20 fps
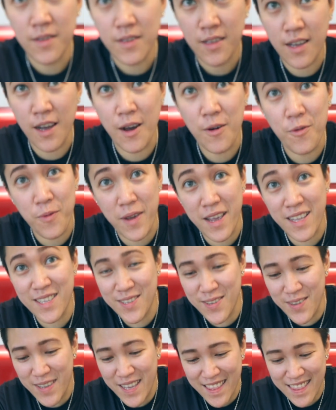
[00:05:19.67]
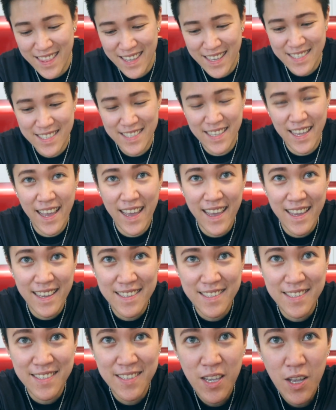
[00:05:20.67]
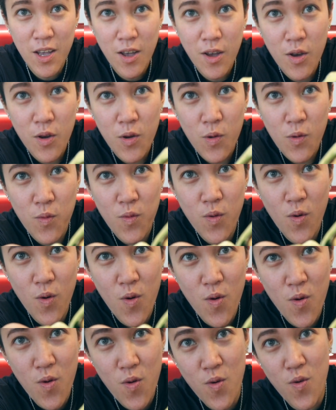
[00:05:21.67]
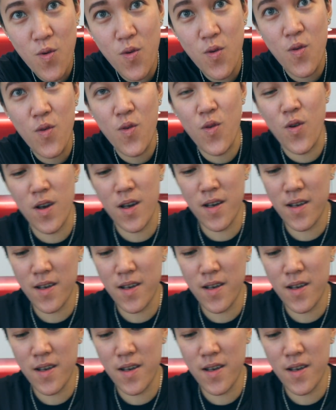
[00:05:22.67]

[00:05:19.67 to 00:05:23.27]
Can't wait to hit this, guys. Woo!